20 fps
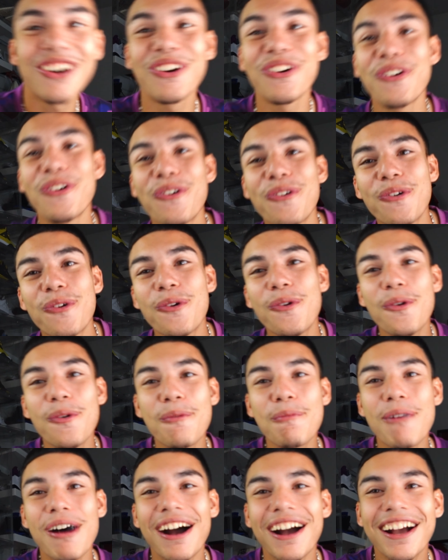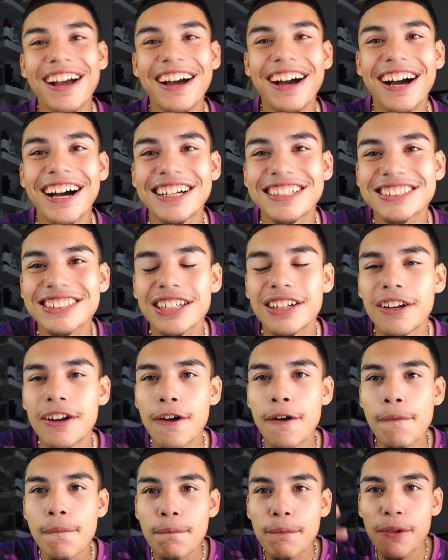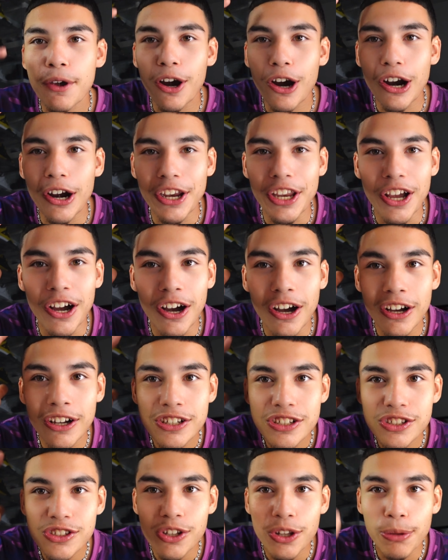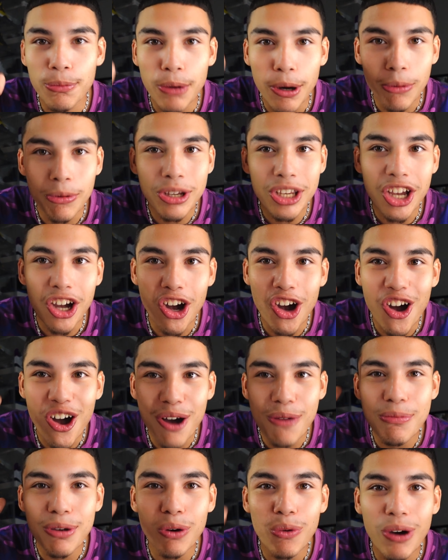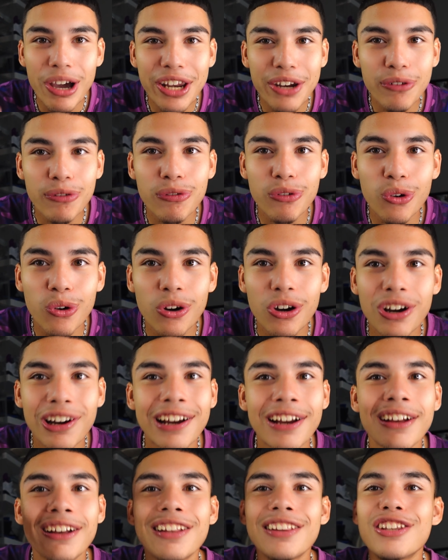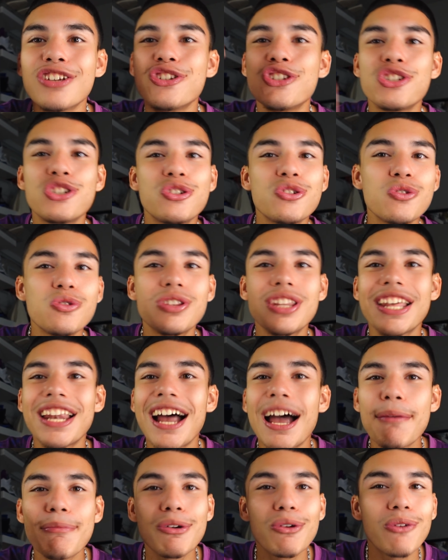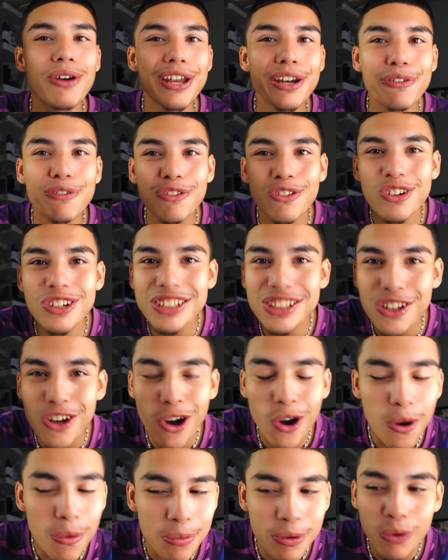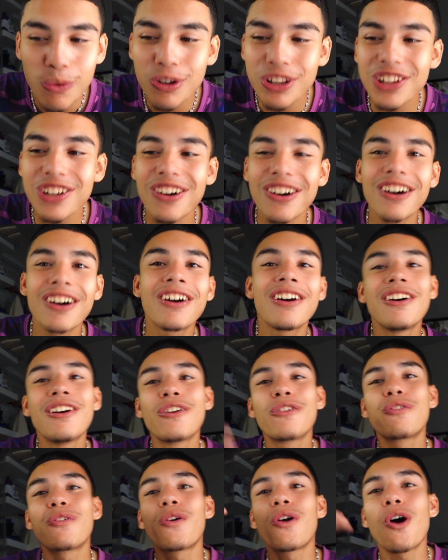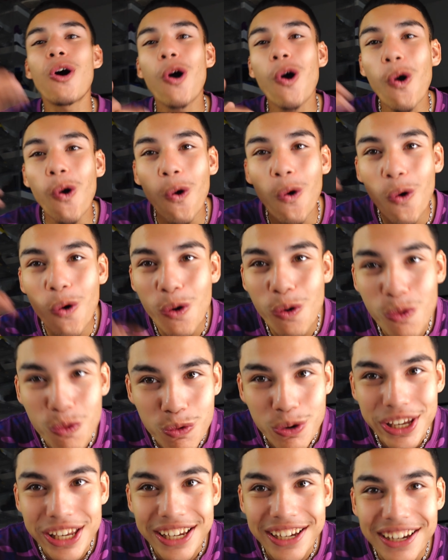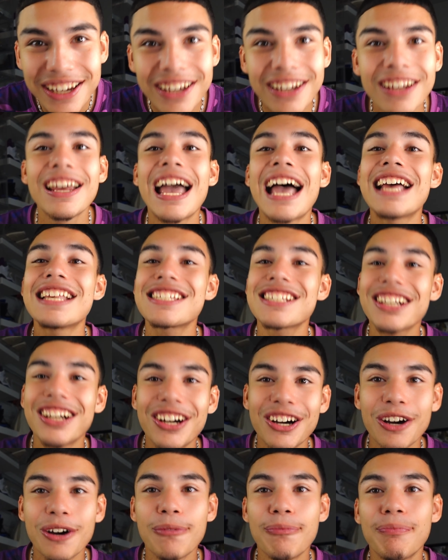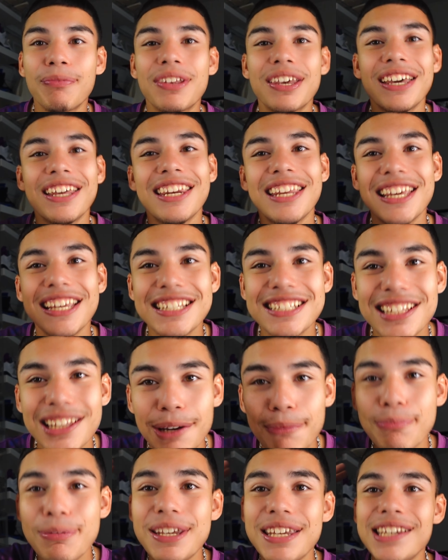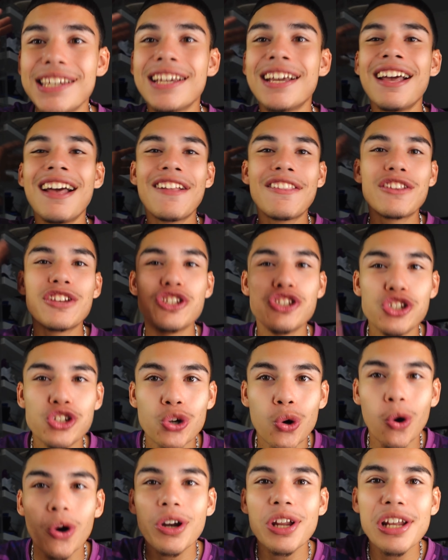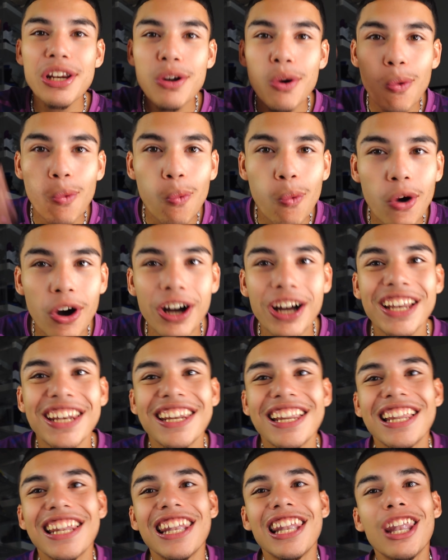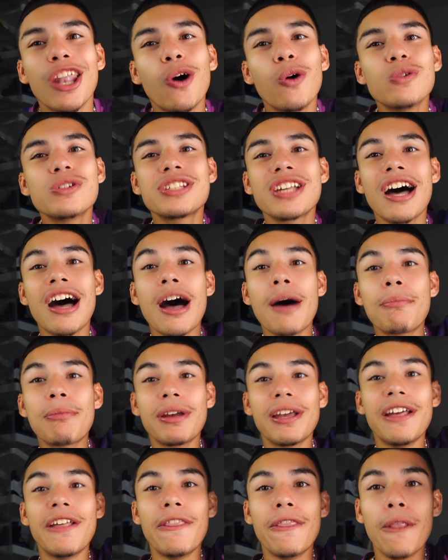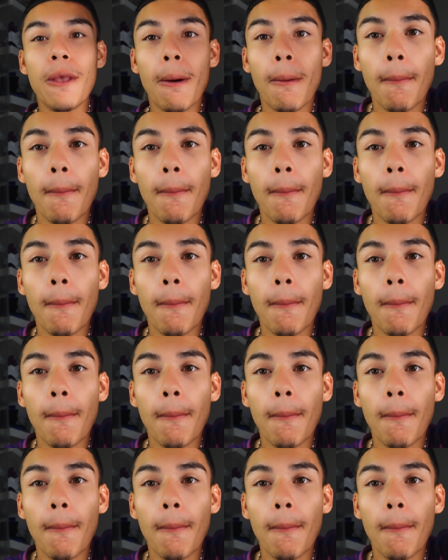Oh my gosh. Alright, y'all, so the moment y'all all been waiting for, the shoe that I've been waiting for to open with y'all for a whole week has come, and it's gonna be the Jordan 1 low top in the